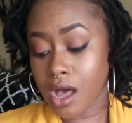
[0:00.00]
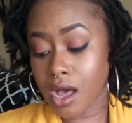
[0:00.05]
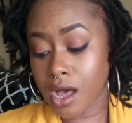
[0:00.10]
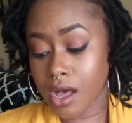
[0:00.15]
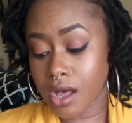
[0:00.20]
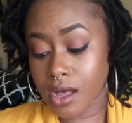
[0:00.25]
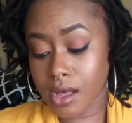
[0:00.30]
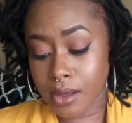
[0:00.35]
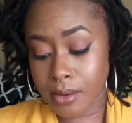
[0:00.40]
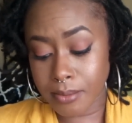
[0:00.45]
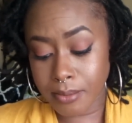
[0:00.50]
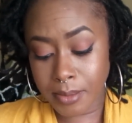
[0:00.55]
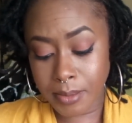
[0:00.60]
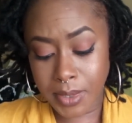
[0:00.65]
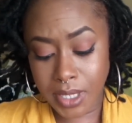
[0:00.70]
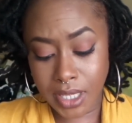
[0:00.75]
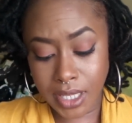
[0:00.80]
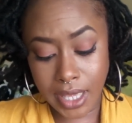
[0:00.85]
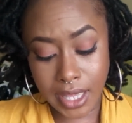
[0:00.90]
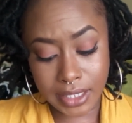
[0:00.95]
And
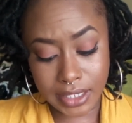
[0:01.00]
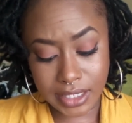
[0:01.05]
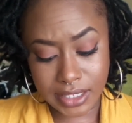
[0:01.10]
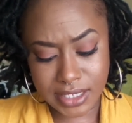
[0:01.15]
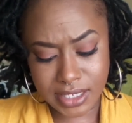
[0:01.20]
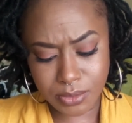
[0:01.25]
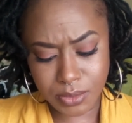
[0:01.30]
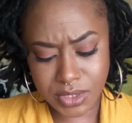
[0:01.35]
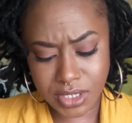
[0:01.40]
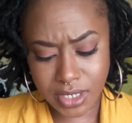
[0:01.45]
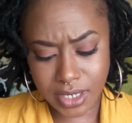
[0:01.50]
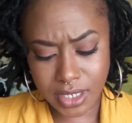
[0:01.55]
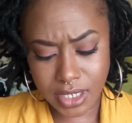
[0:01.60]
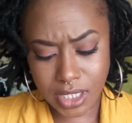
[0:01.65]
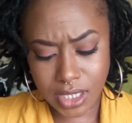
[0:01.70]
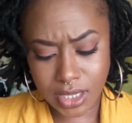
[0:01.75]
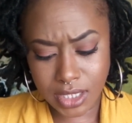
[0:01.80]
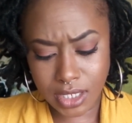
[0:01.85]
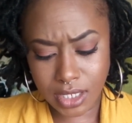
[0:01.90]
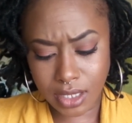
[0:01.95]
let's see, was there
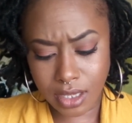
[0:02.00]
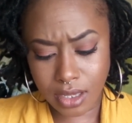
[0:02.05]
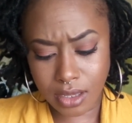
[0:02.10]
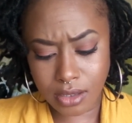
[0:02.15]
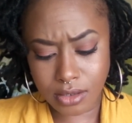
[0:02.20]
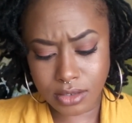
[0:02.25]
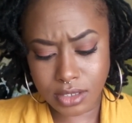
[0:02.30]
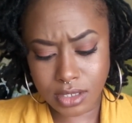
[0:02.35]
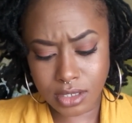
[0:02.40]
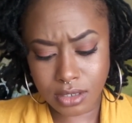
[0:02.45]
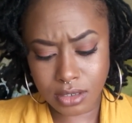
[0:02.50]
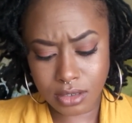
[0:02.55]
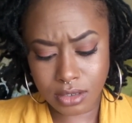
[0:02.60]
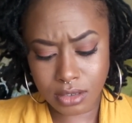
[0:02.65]
anything else?